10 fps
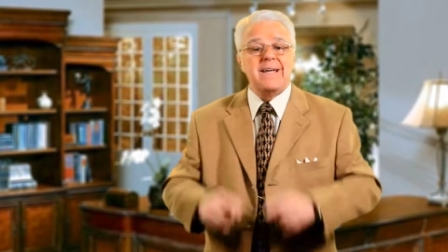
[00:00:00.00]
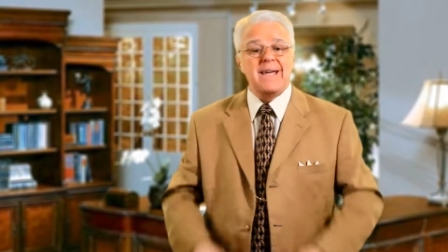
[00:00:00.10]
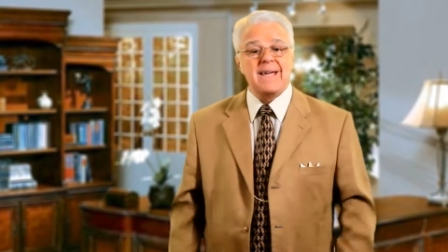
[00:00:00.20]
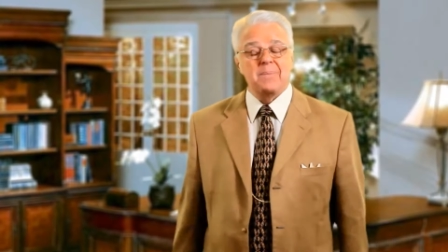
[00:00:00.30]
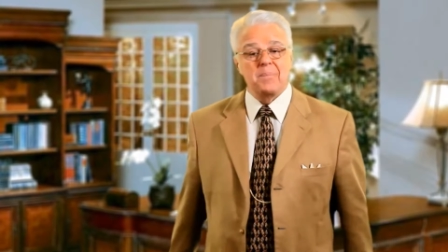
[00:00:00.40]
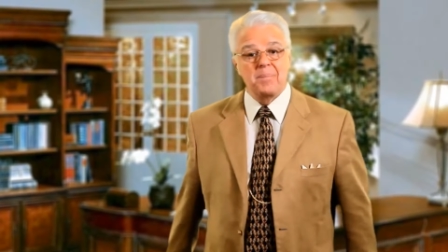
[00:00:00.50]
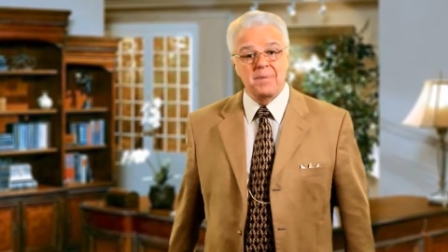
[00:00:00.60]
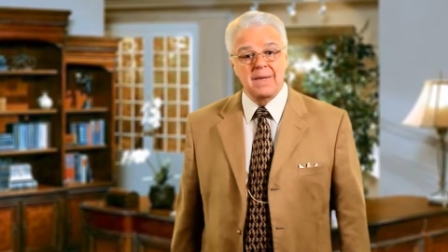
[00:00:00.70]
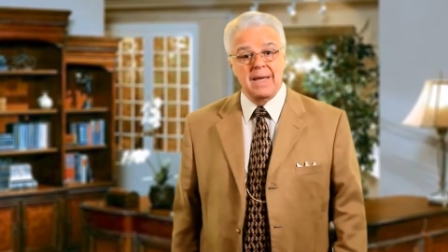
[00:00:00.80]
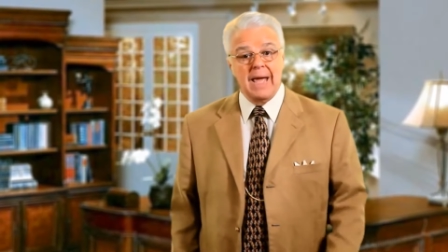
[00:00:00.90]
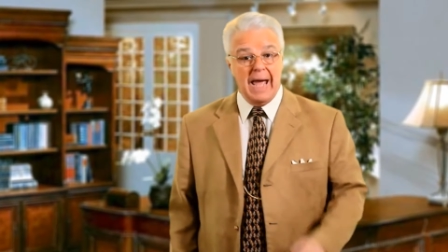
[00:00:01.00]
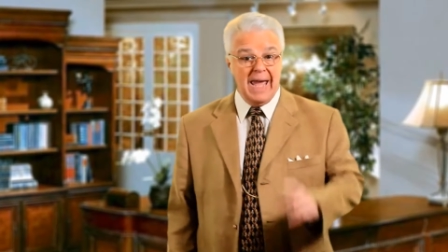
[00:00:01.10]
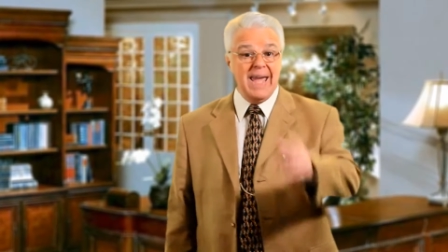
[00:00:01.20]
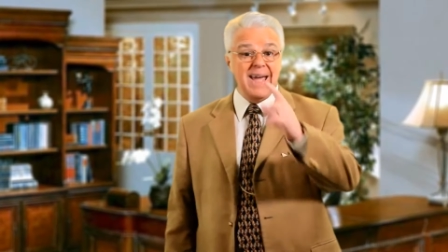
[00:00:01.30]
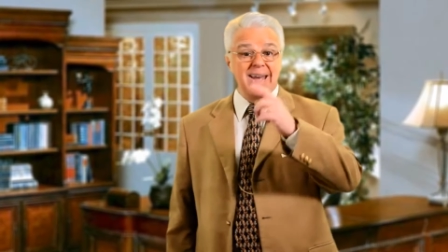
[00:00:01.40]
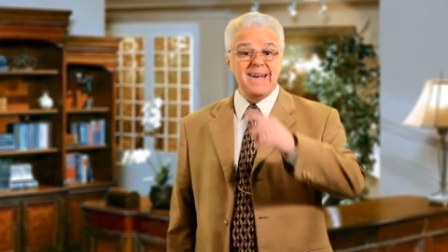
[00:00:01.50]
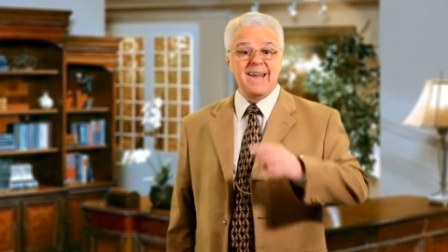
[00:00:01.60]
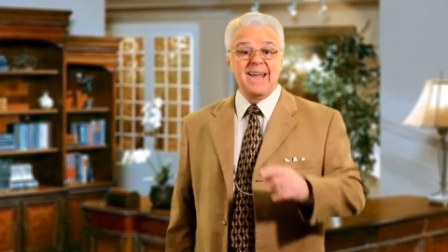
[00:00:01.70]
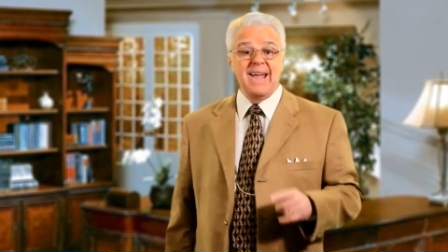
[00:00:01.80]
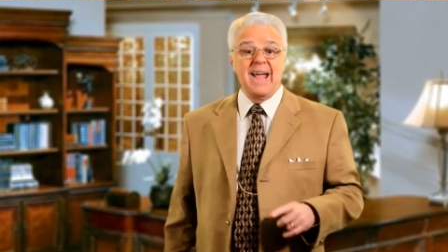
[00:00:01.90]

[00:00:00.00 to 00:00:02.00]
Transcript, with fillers: name, and